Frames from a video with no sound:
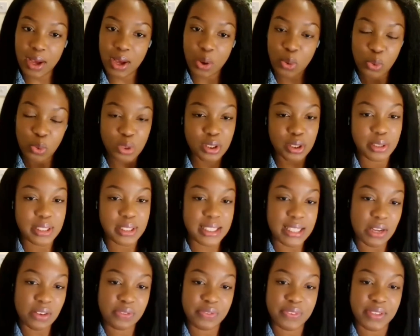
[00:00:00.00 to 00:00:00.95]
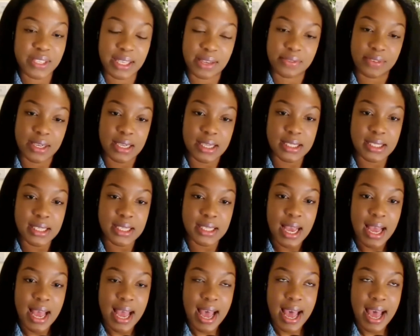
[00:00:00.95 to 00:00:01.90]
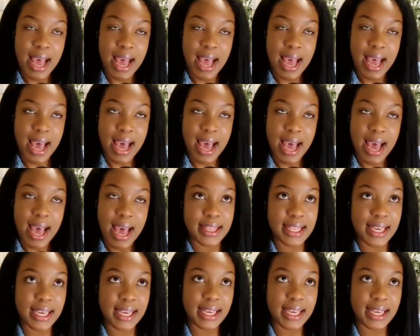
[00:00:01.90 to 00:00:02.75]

Also, self forgiveness. I think